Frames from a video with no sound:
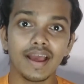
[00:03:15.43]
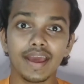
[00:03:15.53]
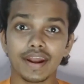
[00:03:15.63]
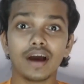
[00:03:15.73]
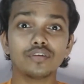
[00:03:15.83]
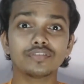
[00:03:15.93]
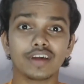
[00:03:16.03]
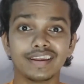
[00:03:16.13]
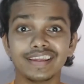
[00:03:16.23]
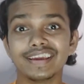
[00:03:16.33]
Arouse
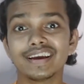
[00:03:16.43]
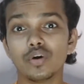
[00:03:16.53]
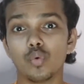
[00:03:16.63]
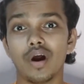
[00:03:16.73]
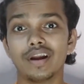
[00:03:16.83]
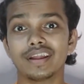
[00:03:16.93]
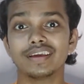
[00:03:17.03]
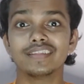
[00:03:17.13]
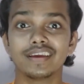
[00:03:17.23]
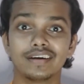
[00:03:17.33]
an eager want
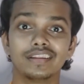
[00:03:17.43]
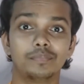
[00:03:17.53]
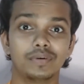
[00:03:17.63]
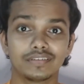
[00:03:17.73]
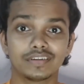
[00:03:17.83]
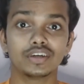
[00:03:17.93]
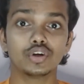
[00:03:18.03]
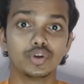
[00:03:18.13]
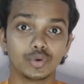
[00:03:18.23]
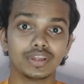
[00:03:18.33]
in the other person
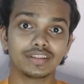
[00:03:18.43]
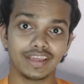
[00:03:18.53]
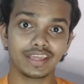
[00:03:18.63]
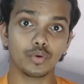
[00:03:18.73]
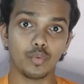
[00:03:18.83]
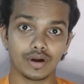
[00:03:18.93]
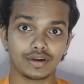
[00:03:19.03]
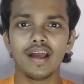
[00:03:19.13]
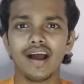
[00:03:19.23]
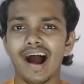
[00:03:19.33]
to do the thing you
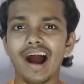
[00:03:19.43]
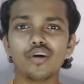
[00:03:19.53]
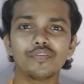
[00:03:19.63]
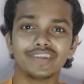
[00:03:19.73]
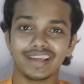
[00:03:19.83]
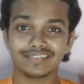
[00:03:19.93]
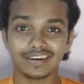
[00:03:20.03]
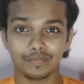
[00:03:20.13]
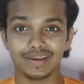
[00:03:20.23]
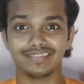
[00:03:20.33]
want. How often has
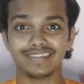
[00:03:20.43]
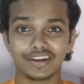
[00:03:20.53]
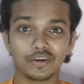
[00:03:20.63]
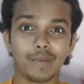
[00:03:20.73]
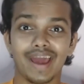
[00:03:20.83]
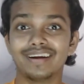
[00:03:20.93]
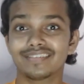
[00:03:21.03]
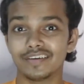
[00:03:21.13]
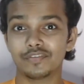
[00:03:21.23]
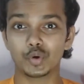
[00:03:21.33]
it been that your
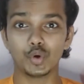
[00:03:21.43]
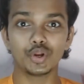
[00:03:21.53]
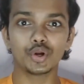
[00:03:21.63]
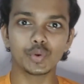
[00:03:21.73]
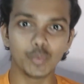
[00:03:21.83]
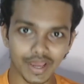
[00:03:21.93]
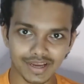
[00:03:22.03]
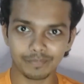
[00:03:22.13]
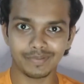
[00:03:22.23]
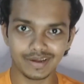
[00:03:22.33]
parents have told you to
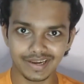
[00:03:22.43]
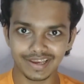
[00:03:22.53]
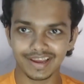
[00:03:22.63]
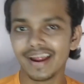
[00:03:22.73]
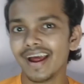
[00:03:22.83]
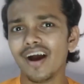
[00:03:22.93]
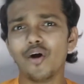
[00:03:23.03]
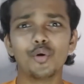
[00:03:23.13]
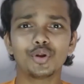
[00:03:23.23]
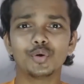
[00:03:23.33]
wake up early
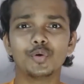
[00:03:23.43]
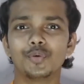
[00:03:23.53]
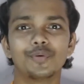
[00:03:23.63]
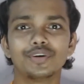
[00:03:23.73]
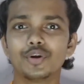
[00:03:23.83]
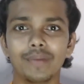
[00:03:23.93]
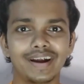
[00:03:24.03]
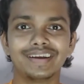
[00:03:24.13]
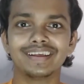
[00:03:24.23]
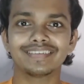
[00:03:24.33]
or to do
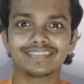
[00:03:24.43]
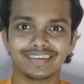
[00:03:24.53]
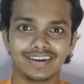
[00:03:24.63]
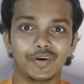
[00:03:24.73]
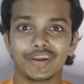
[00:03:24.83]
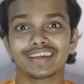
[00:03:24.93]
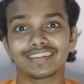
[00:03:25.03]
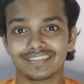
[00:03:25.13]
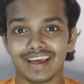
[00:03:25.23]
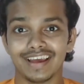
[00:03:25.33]
meditation or
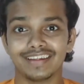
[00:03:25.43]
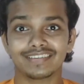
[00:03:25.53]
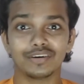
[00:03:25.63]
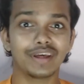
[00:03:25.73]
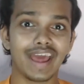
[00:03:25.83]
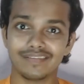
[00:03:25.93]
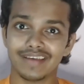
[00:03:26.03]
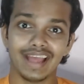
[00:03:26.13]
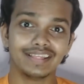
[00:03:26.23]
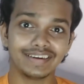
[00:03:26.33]
exercise or have
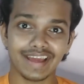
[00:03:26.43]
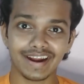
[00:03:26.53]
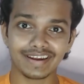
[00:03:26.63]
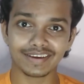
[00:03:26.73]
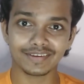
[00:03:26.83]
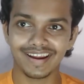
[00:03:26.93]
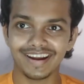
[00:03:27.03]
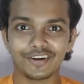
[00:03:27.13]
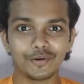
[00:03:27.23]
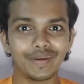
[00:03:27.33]
a healthy diet?
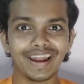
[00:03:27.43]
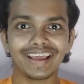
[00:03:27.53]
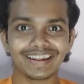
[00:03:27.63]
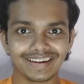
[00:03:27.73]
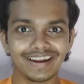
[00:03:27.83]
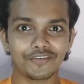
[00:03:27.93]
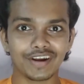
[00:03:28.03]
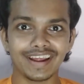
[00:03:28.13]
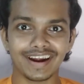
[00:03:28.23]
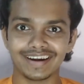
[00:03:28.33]
It would be like
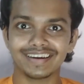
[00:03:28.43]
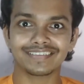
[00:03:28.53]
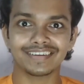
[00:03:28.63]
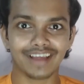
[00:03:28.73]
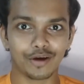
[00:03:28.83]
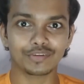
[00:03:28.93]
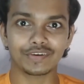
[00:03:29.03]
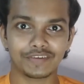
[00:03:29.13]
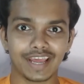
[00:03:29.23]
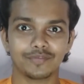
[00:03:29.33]
literally hundreds and thousands
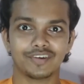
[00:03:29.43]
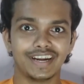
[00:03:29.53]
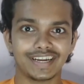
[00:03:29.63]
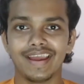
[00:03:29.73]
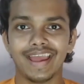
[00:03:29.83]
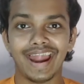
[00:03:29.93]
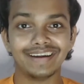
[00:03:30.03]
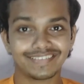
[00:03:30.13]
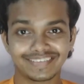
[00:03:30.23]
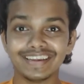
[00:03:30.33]
of times, right?
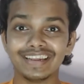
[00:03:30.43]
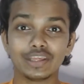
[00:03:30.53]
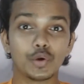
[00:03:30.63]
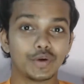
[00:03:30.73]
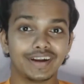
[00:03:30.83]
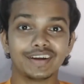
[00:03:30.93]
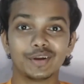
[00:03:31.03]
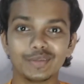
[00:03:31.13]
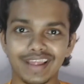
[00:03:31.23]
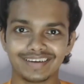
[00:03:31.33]
And still you wouldn't
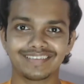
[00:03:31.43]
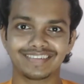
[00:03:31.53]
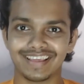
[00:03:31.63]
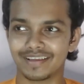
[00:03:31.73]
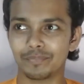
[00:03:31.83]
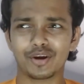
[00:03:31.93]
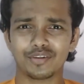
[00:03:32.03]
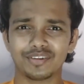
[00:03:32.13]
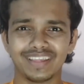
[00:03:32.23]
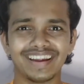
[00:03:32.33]
do that thing
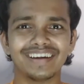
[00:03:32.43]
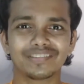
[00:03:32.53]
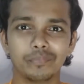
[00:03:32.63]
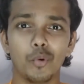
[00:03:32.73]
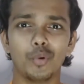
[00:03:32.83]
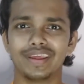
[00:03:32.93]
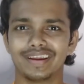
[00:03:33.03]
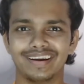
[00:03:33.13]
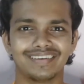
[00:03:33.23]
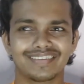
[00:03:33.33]
because you think it's
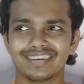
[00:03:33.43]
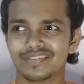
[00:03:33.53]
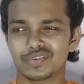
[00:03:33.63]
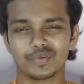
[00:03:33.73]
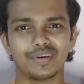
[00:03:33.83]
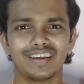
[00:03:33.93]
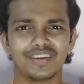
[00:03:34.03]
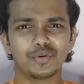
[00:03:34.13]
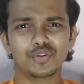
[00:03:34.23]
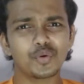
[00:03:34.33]
boring. It's just,
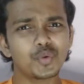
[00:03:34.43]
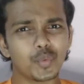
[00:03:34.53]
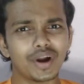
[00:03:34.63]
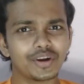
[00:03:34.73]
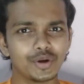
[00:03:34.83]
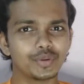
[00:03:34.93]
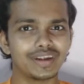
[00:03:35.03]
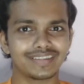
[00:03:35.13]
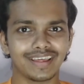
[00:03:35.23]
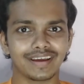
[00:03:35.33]
you don't want to do
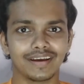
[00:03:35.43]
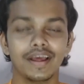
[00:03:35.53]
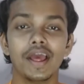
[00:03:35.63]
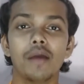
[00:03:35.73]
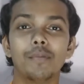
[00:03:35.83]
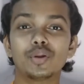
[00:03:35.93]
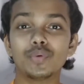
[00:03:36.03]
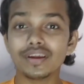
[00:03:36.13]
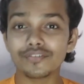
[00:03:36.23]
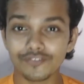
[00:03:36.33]
that thing. But
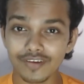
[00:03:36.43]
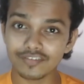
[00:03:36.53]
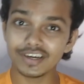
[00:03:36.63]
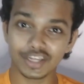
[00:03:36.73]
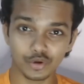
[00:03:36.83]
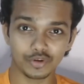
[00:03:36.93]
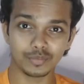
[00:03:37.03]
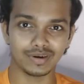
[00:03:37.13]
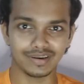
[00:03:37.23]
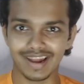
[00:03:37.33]
when your favorite
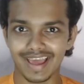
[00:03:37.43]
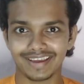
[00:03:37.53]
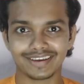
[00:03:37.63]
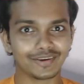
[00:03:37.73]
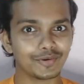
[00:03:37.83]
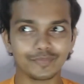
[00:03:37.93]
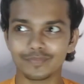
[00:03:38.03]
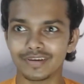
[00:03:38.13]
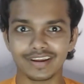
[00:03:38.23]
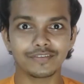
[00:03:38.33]
YouTuber like
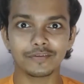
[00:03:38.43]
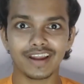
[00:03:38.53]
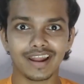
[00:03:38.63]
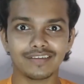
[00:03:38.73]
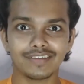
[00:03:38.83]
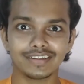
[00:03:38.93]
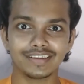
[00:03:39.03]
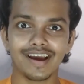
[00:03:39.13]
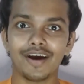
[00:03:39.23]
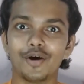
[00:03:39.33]
Ranveer
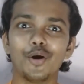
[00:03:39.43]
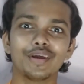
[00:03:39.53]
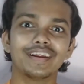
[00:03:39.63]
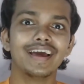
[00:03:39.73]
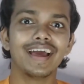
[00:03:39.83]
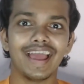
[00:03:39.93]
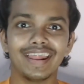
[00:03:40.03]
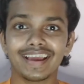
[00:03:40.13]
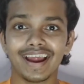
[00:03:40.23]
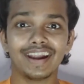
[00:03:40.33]
Alavadia or
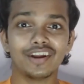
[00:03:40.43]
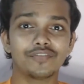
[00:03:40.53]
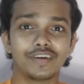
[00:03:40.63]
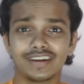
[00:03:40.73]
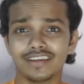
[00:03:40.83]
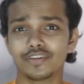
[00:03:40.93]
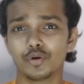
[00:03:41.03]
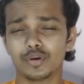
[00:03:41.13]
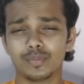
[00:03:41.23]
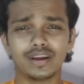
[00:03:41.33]
any kind of fitness
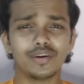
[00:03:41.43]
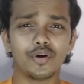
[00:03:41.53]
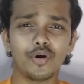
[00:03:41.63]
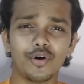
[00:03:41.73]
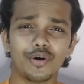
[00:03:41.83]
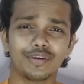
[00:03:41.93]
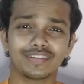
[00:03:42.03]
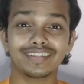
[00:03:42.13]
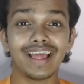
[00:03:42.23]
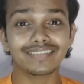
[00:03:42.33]
YouTuber
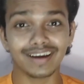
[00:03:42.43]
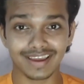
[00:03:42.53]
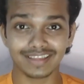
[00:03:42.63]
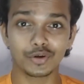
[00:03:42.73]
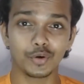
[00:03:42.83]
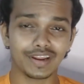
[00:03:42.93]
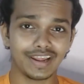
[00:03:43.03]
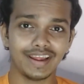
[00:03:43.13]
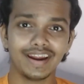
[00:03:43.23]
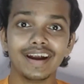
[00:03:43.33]
or like Saket
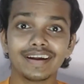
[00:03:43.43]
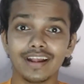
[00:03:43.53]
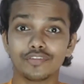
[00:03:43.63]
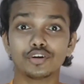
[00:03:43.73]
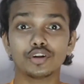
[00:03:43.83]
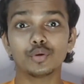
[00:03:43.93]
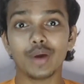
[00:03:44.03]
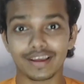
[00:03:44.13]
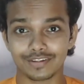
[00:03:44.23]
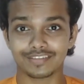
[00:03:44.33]
Gokhale tells you to
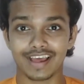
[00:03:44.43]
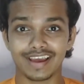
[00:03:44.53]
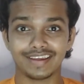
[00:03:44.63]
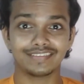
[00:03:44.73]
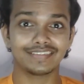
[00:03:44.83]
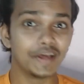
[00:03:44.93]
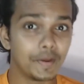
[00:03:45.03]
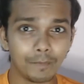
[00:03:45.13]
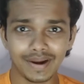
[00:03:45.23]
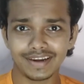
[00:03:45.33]
do exercise,
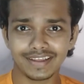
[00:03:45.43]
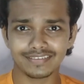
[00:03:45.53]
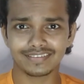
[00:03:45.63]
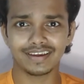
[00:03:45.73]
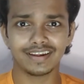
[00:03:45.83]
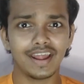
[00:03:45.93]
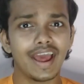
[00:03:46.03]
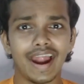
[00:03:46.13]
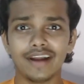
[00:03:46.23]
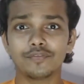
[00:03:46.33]
meditation
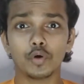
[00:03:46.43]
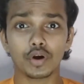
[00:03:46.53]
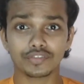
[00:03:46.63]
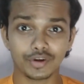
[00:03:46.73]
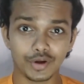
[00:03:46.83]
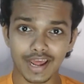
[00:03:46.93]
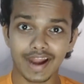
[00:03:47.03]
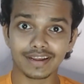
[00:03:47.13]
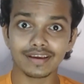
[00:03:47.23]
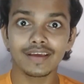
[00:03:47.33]
and focus on your
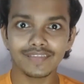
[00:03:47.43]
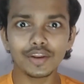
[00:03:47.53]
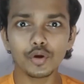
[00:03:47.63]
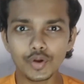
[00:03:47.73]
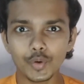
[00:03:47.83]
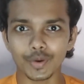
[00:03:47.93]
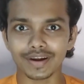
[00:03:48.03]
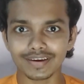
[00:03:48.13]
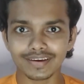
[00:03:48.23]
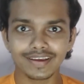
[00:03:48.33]
diet, then you would do
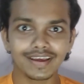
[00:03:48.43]
it.